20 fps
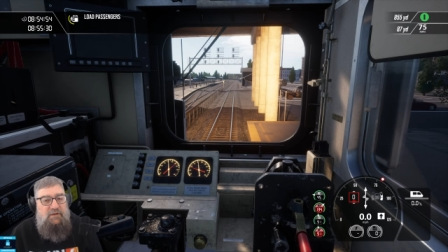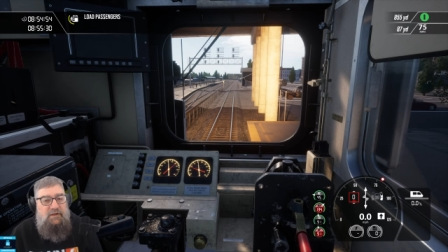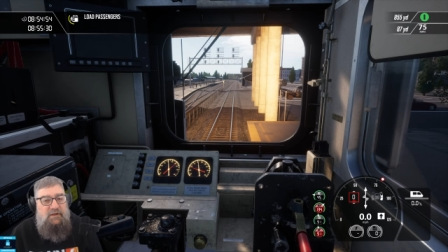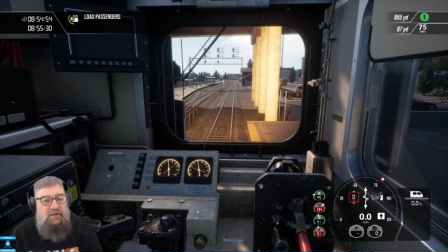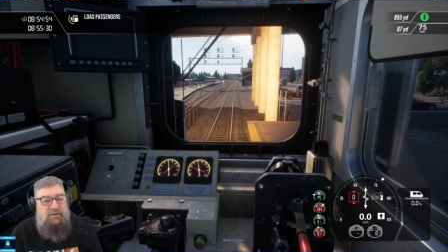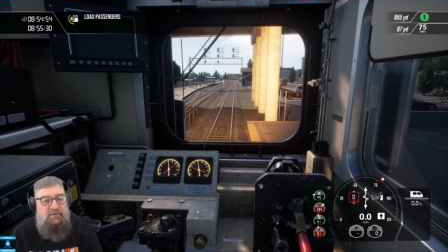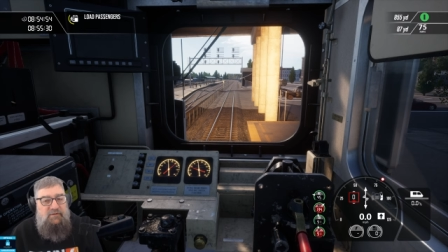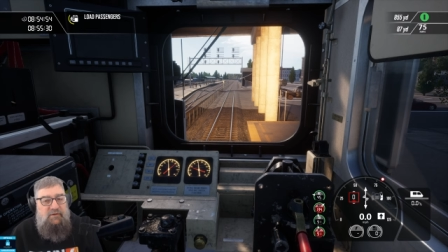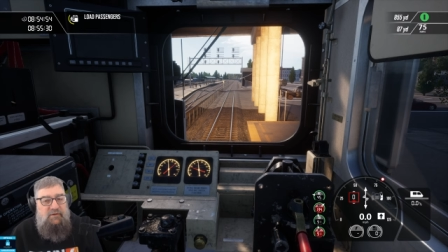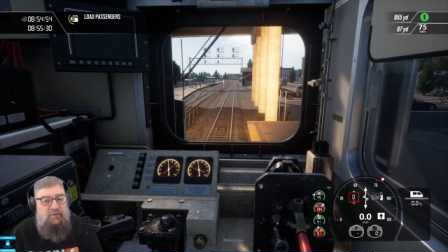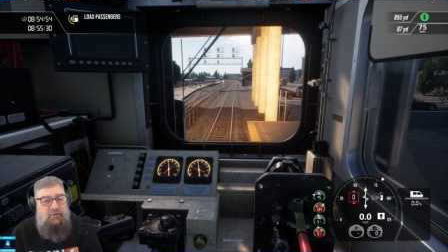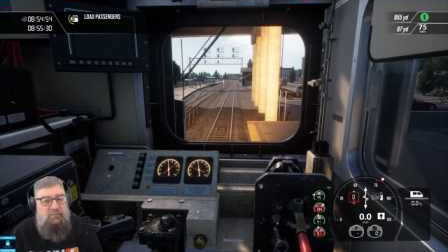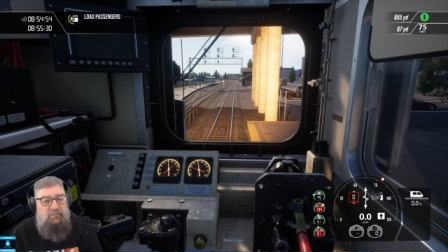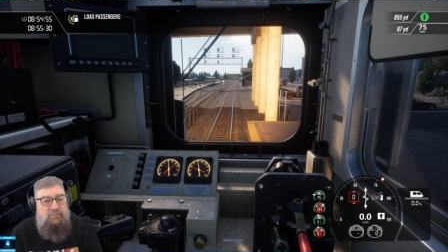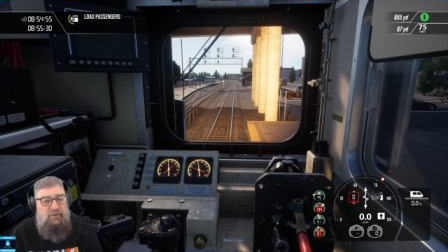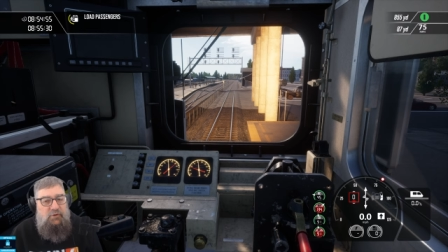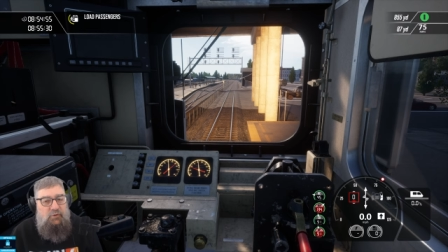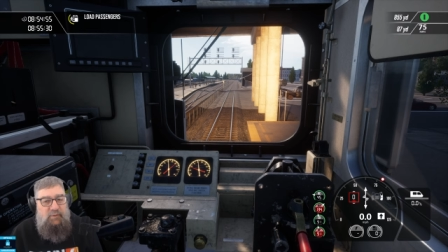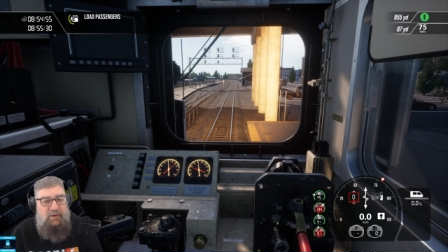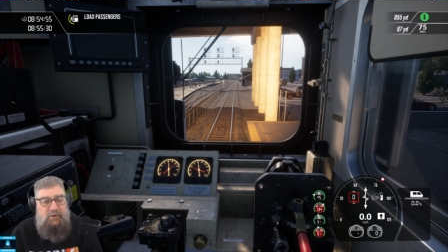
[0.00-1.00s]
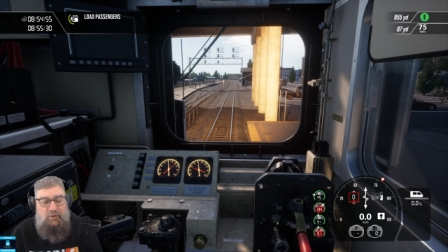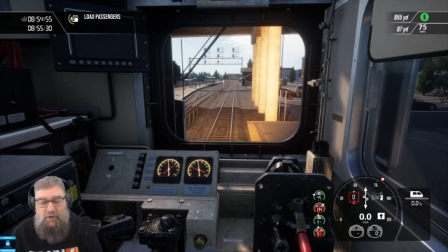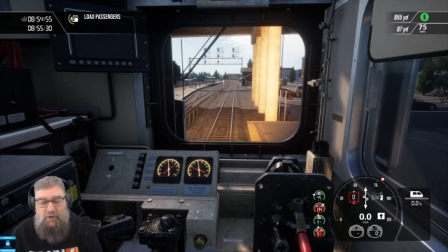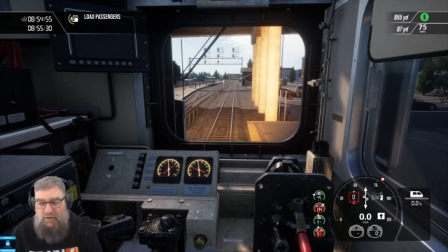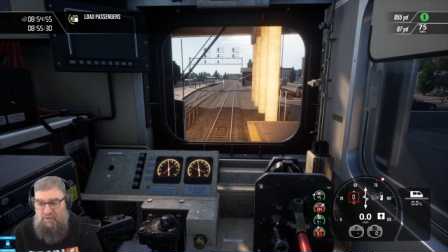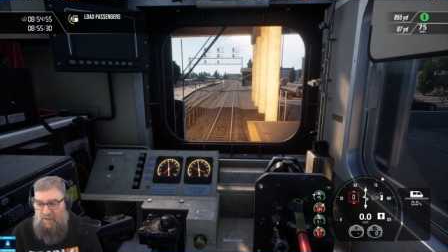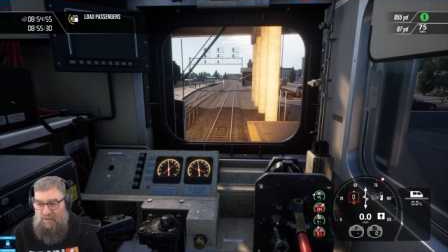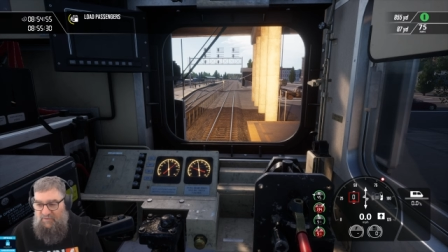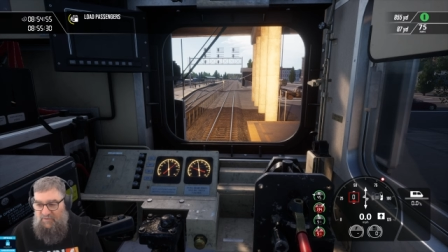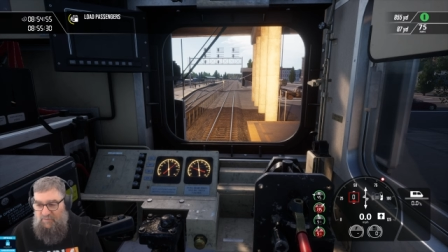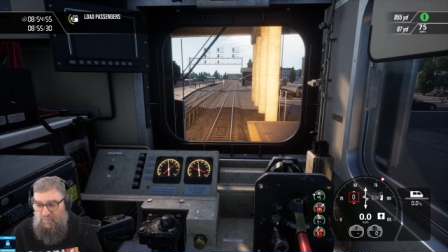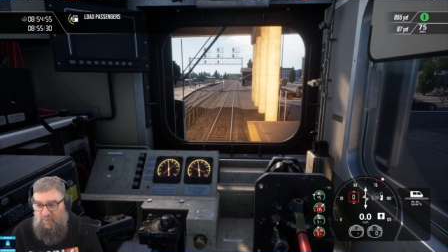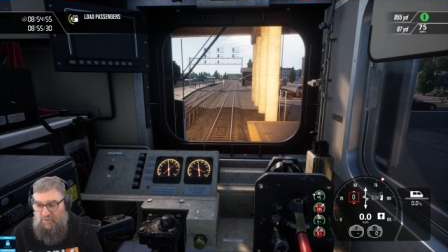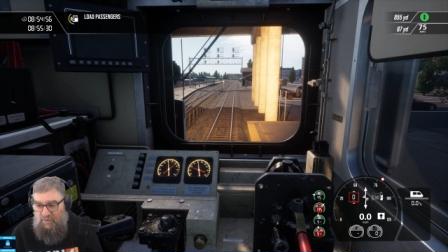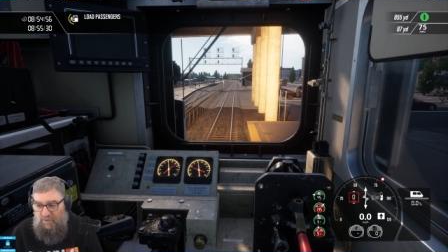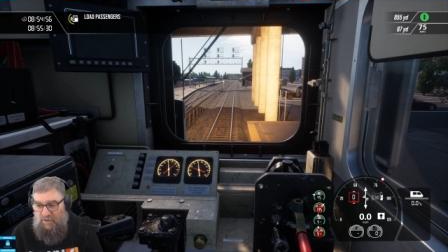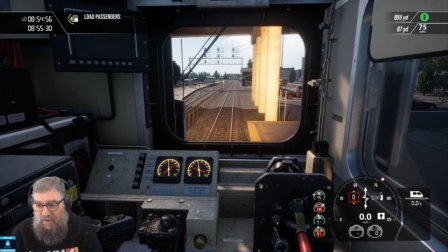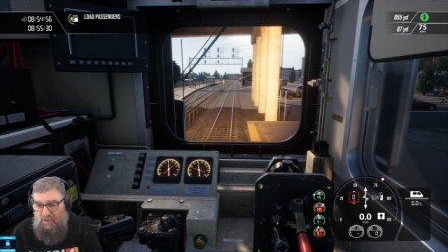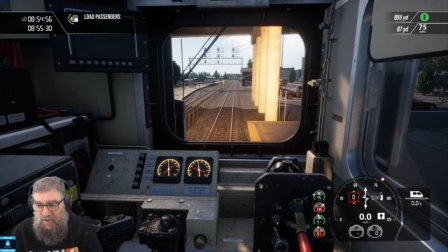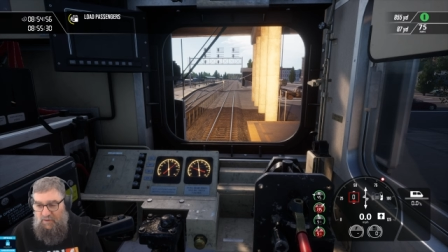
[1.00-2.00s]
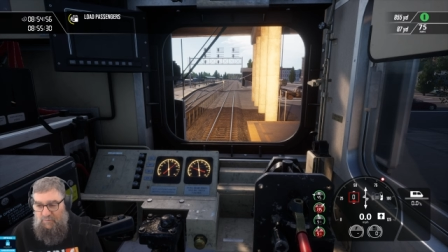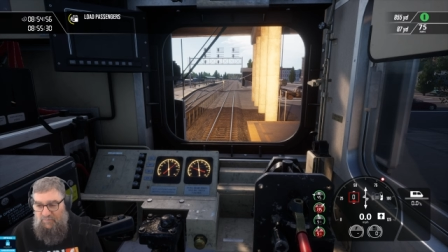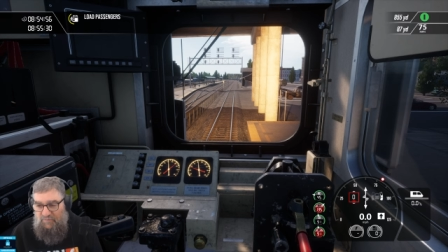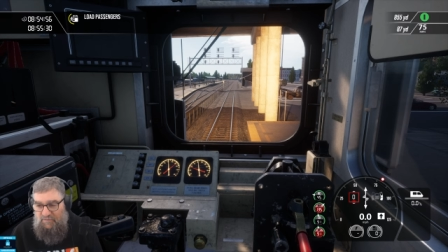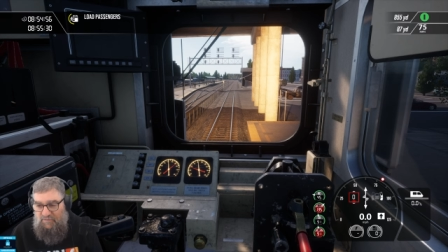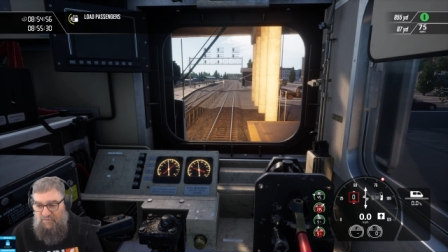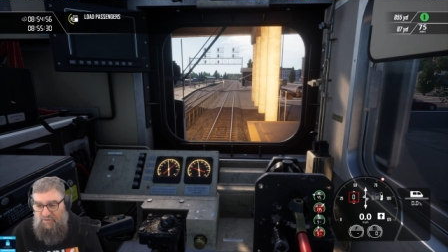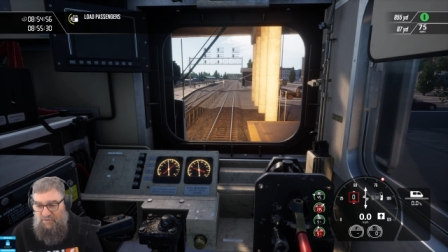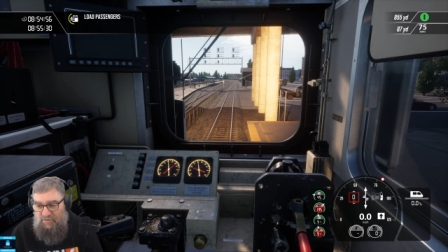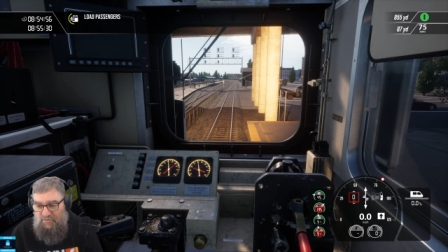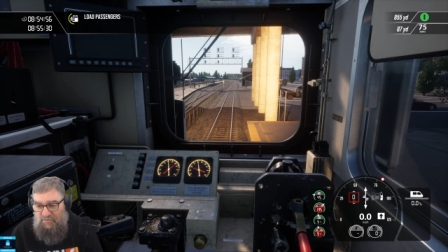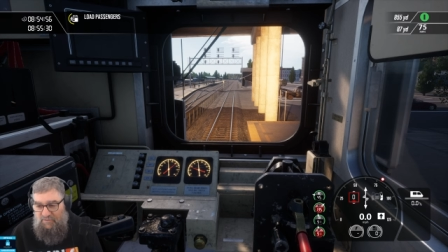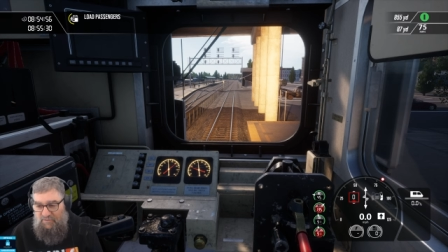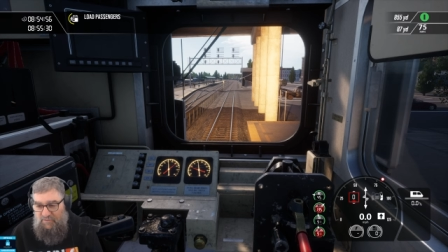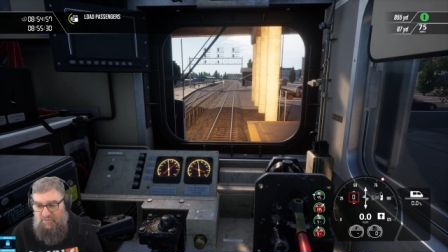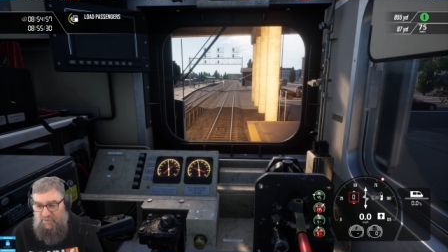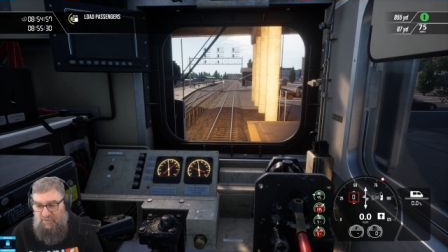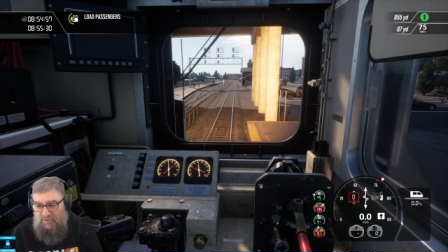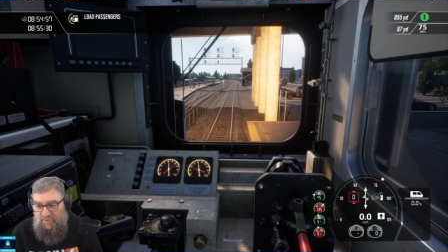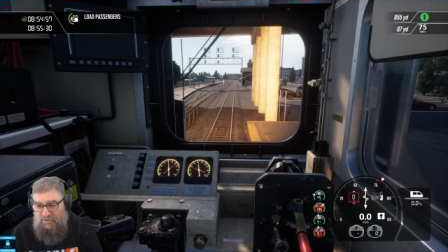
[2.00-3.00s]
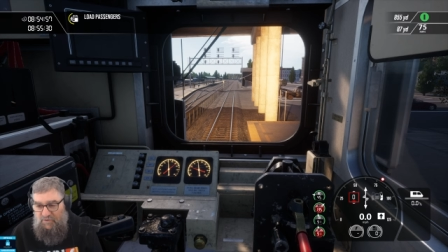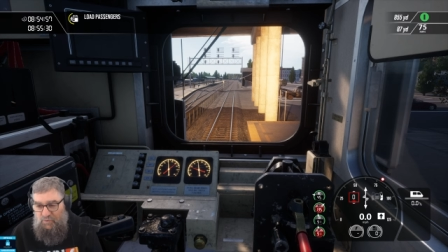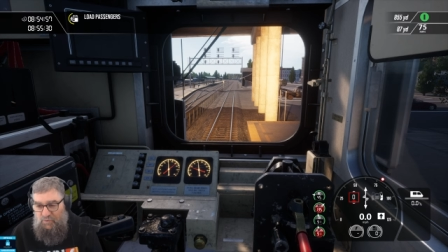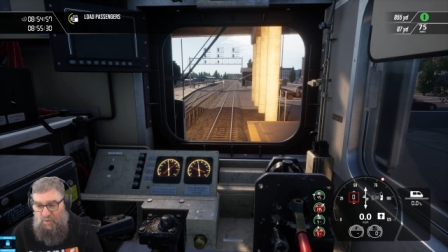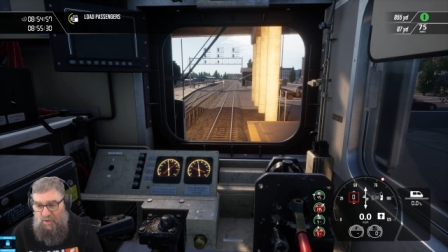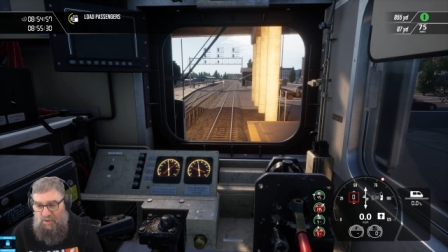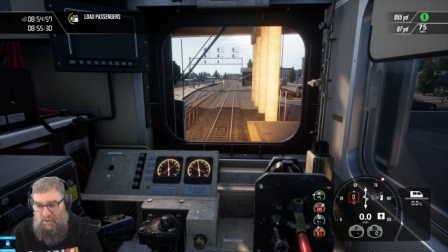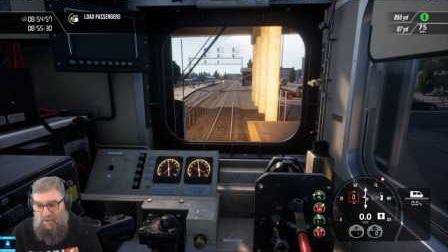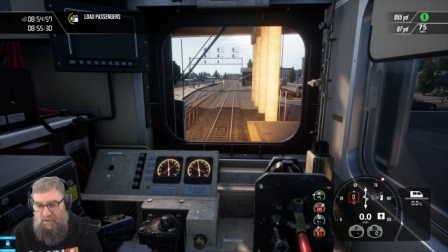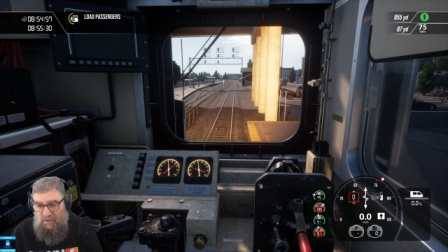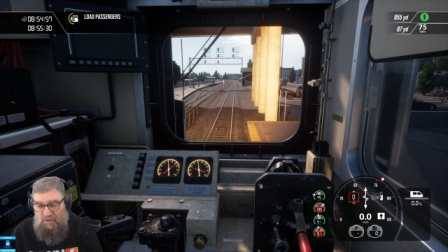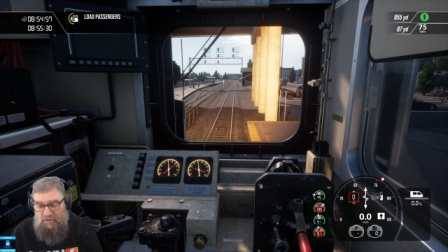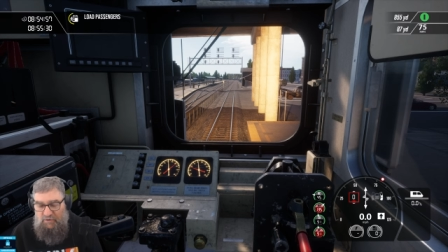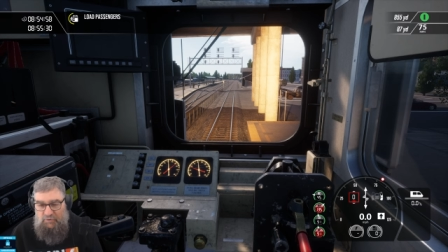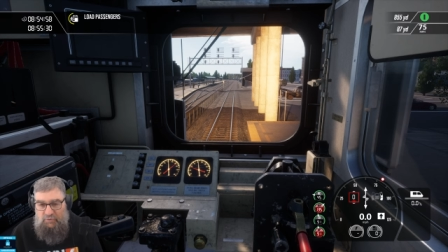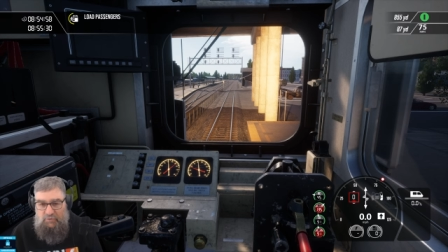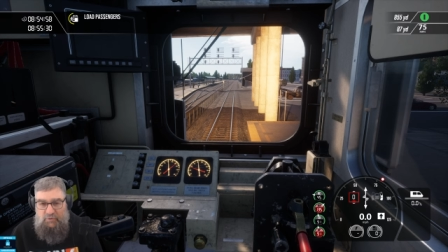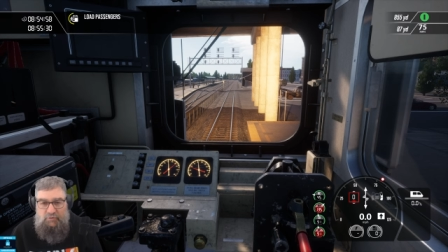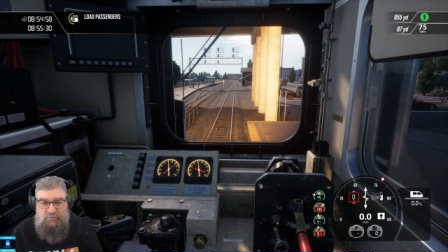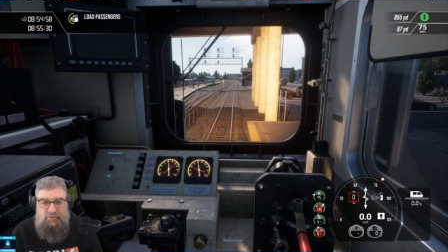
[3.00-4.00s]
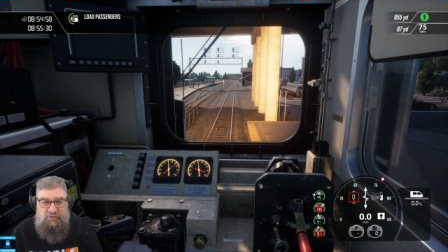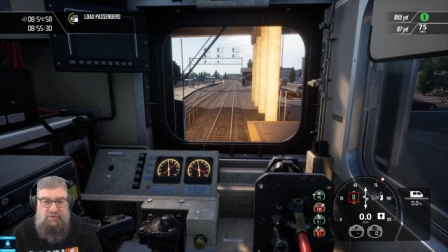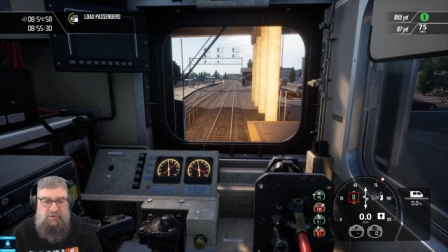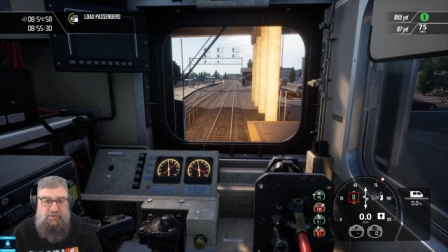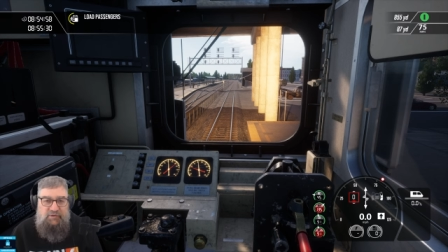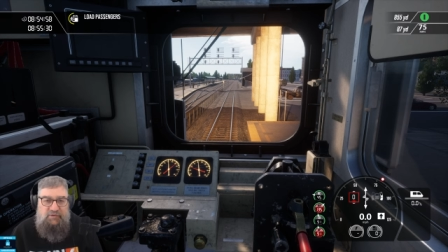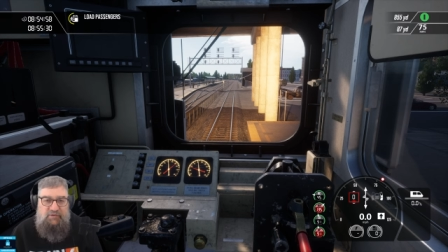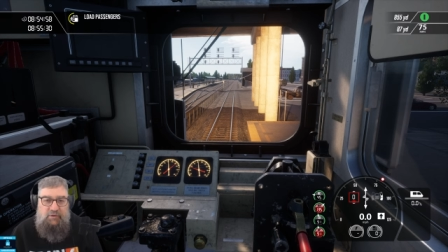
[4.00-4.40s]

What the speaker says: and it's a little bit like some other games, is that you are getting new content.